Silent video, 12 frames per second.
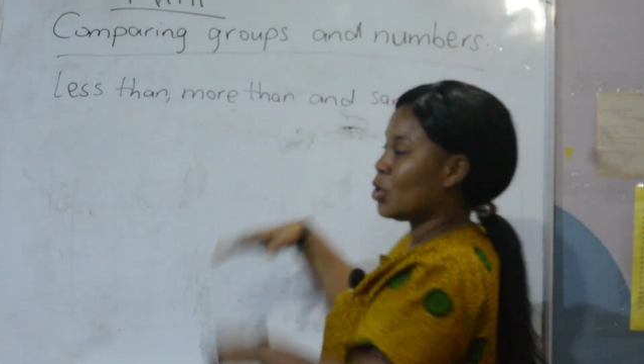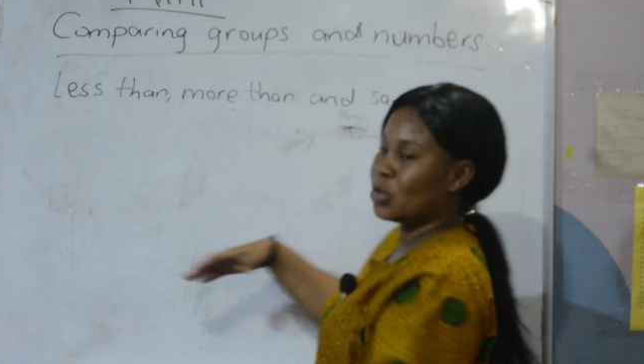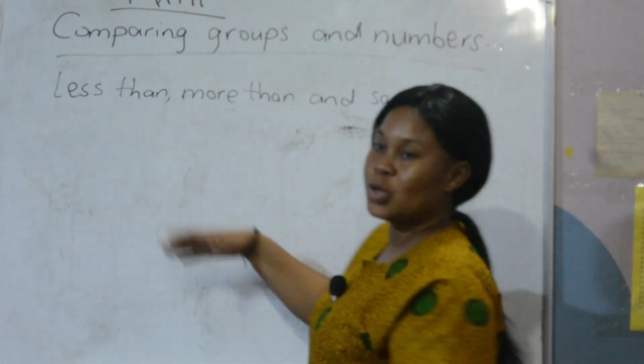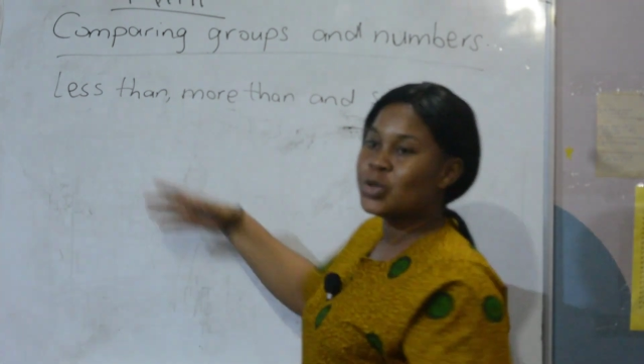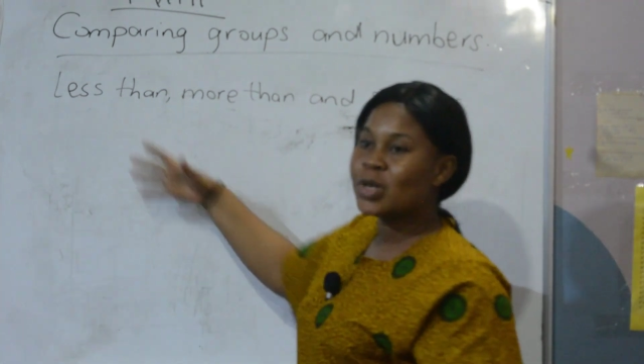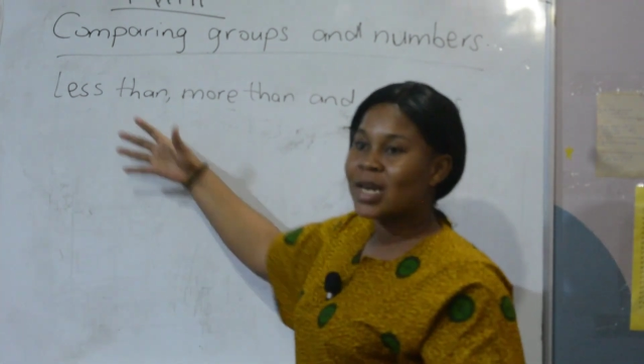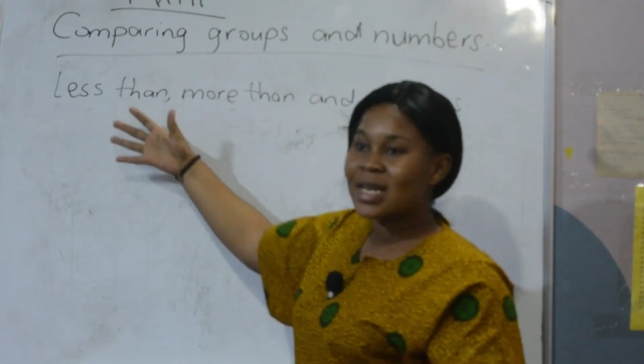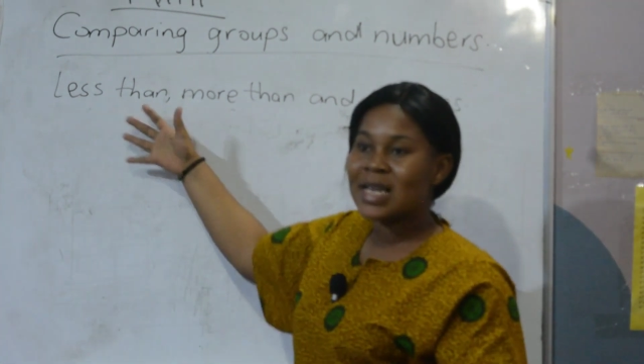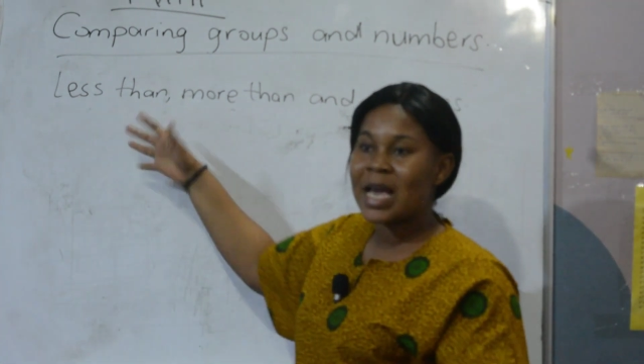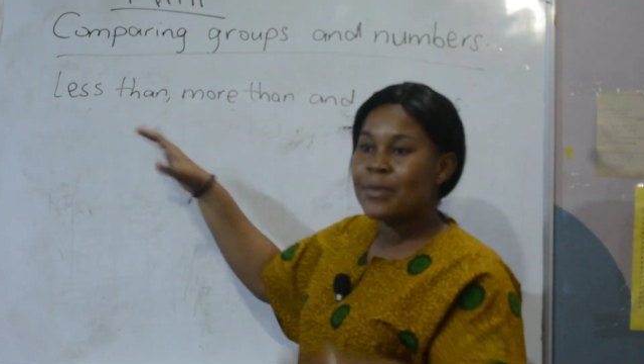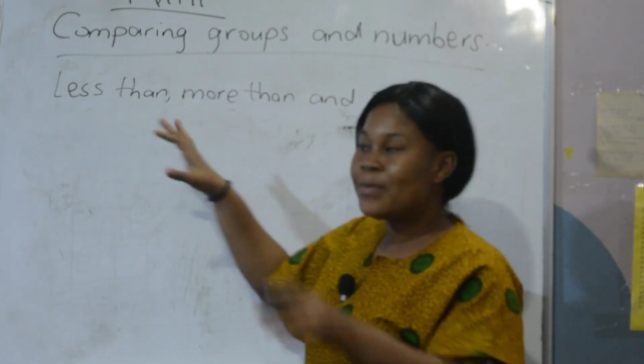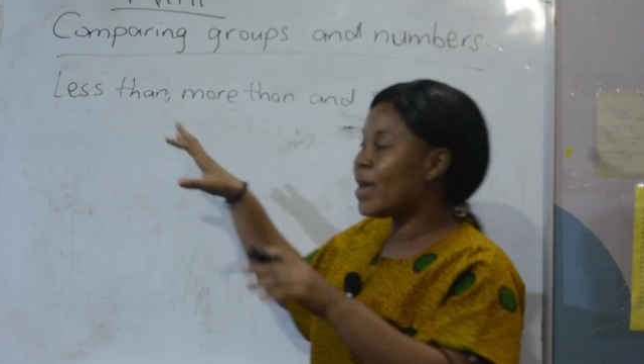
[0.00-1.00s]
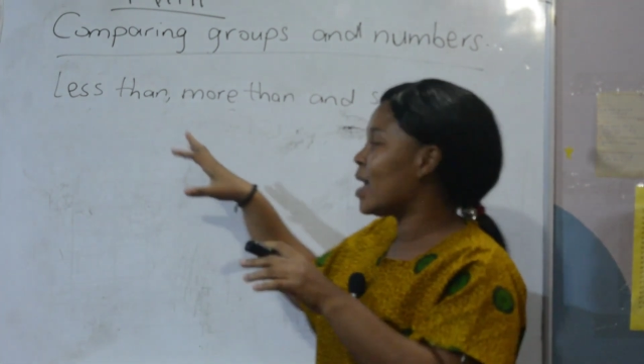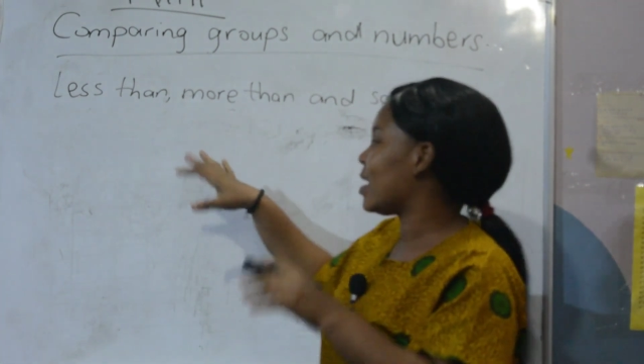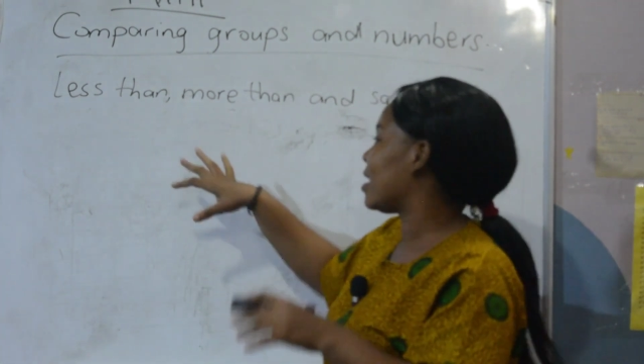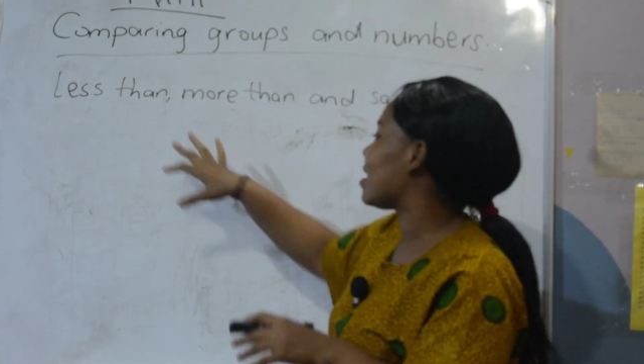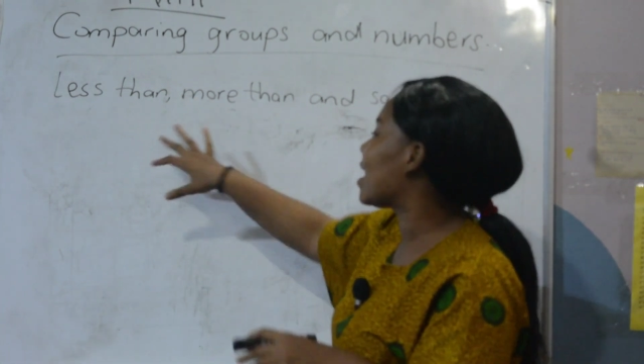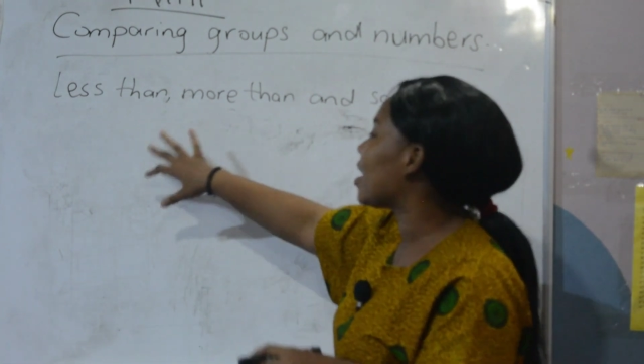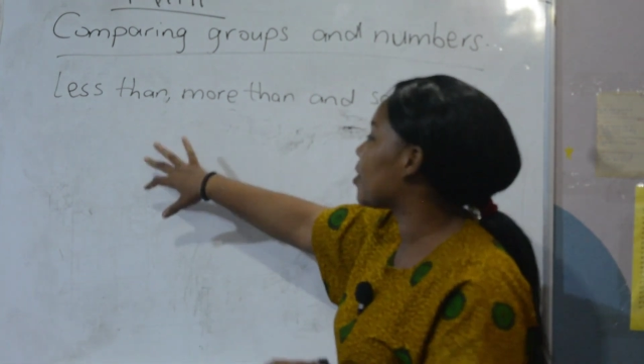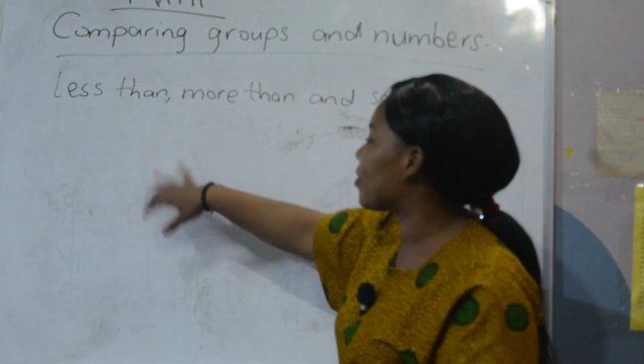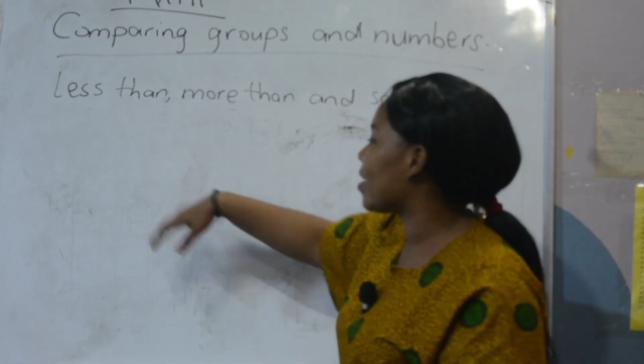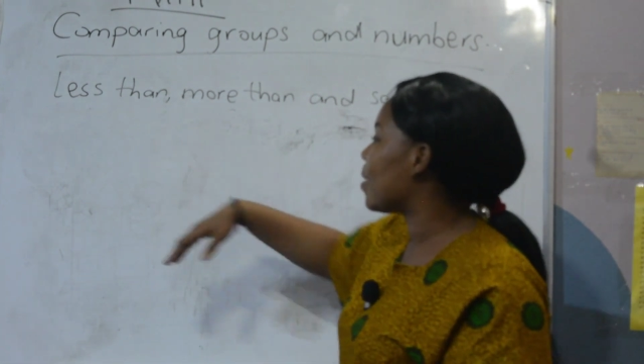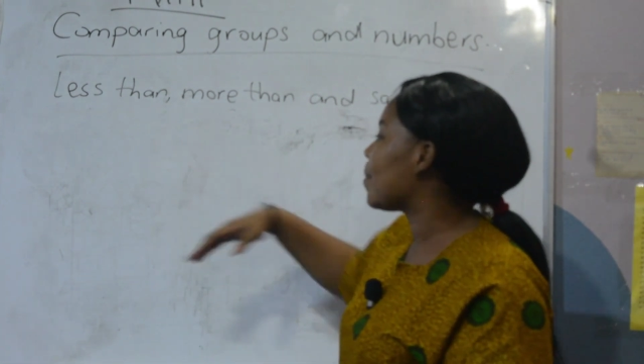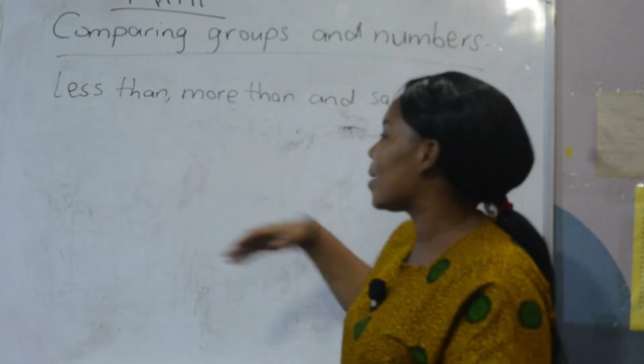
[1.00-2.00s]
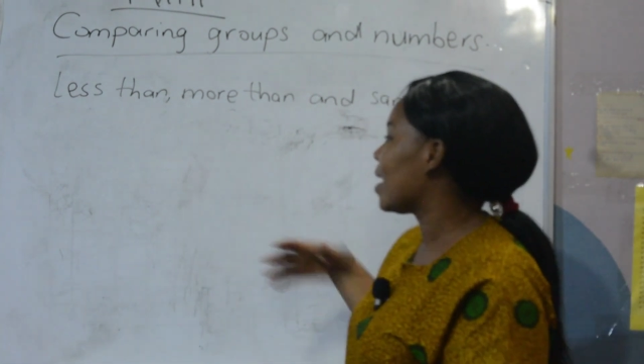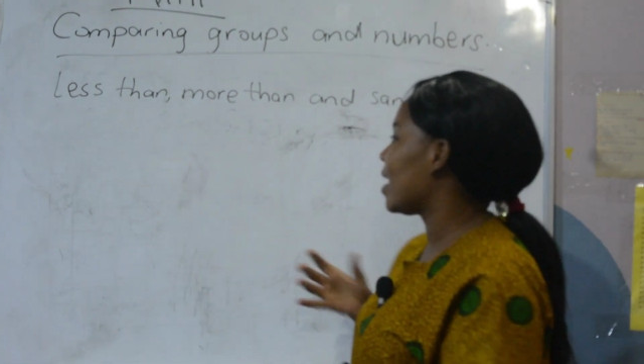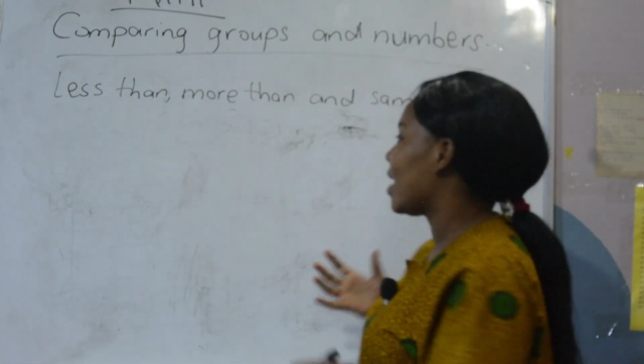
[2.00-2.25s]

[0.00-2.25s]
So you saw that I made a diagram